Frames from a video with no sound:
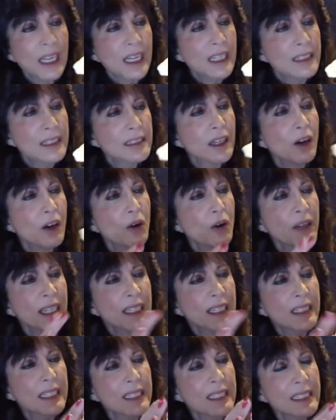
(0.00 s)
So
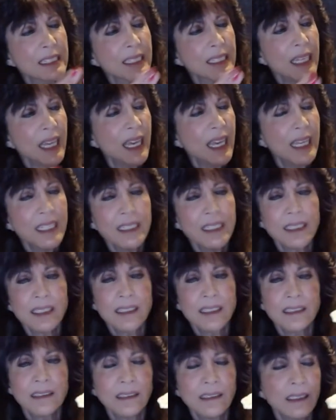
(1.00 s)
in this
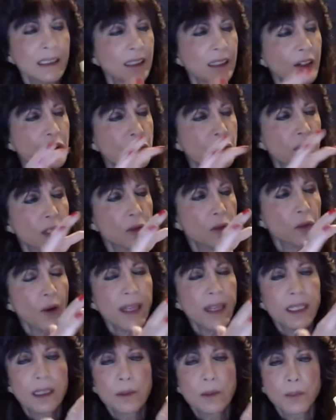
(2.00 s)
case, you could
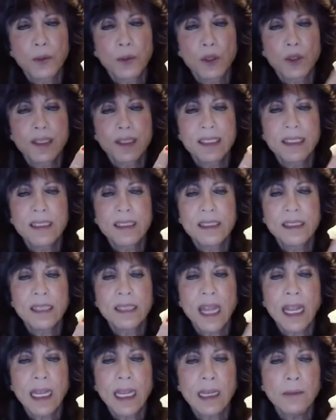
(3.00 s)
write the person's
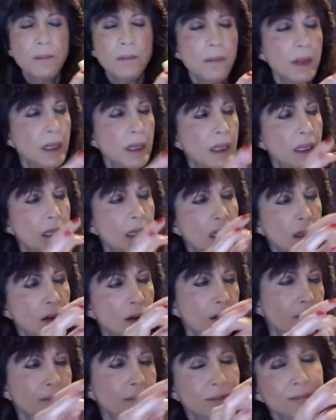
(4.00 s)
name
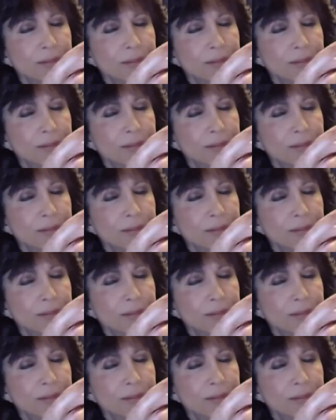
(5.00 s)
or